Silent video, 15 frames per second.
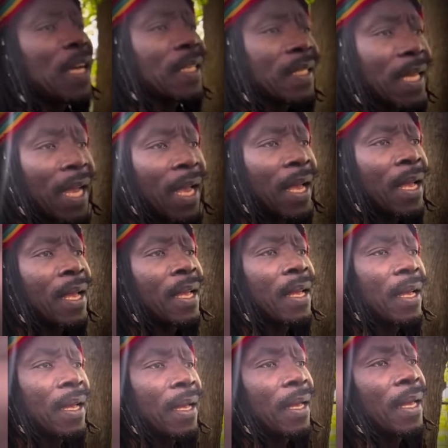I say
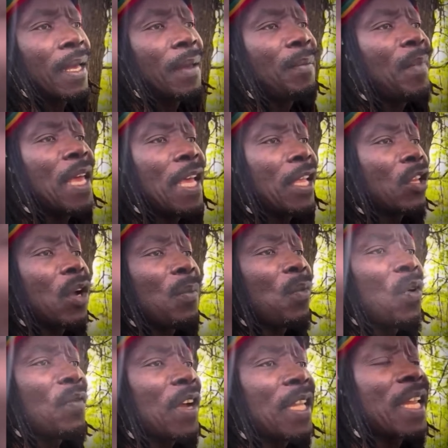he beat up
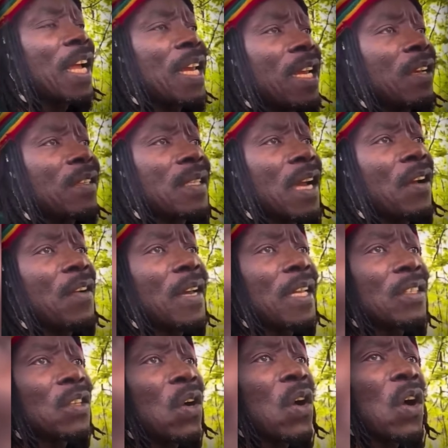over 10 years already,
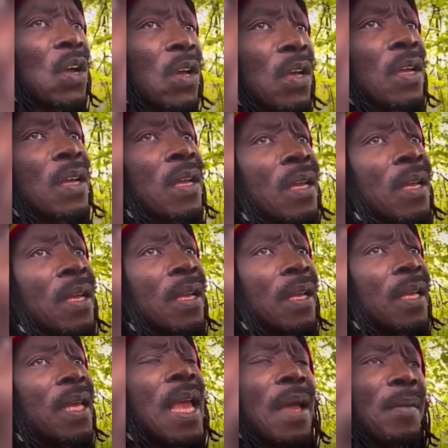so
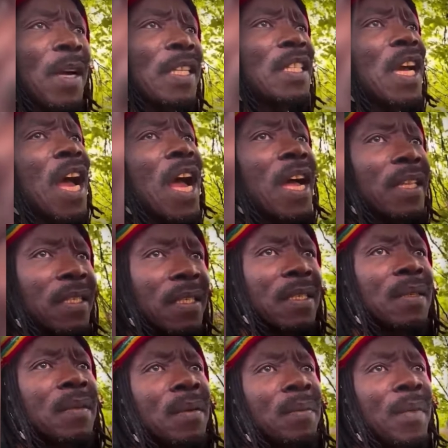give him a
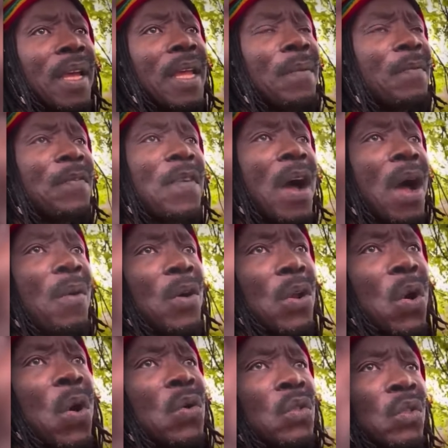chance, take him
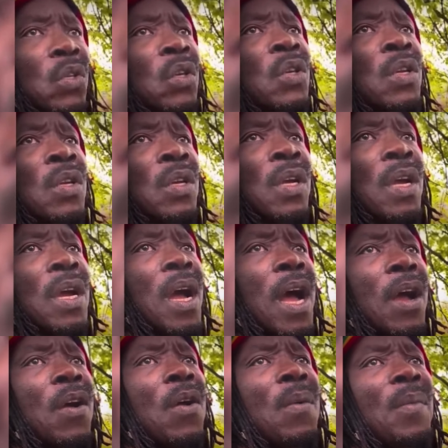forward out
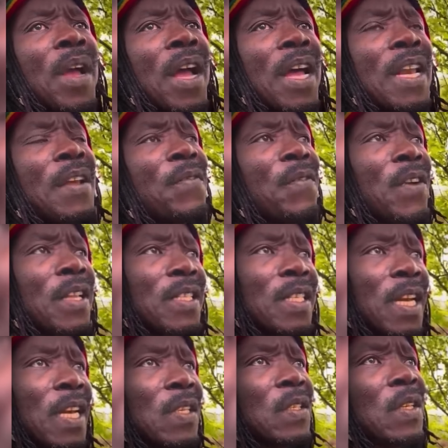and come make a difference
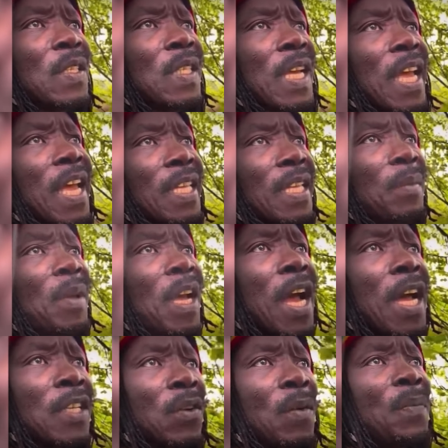in a society,
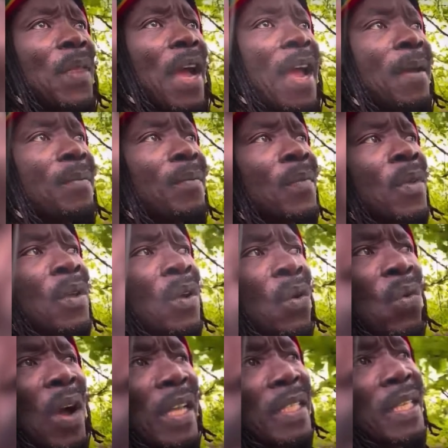because sometimes
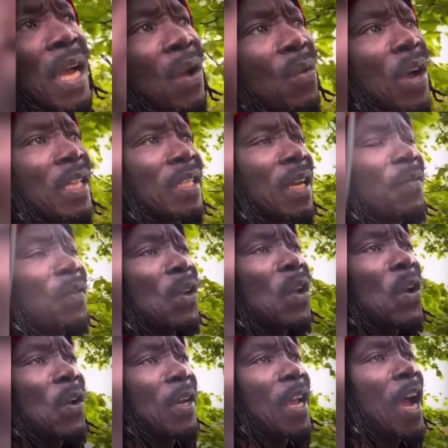ones and ones have to
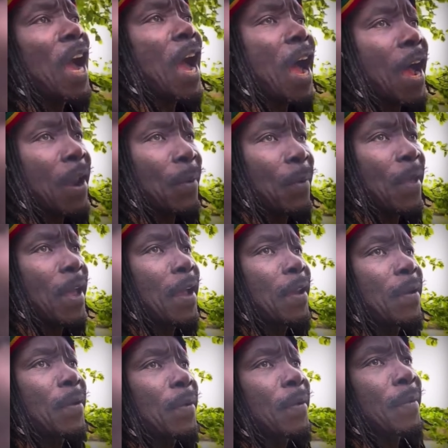learn the hard way,
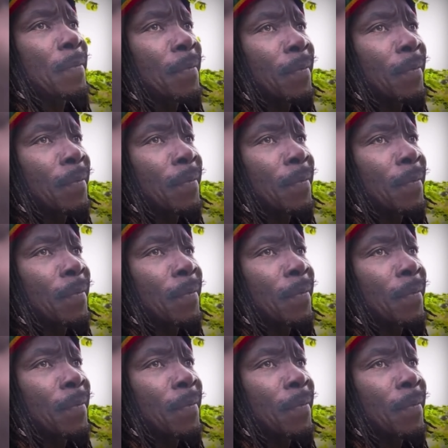you know.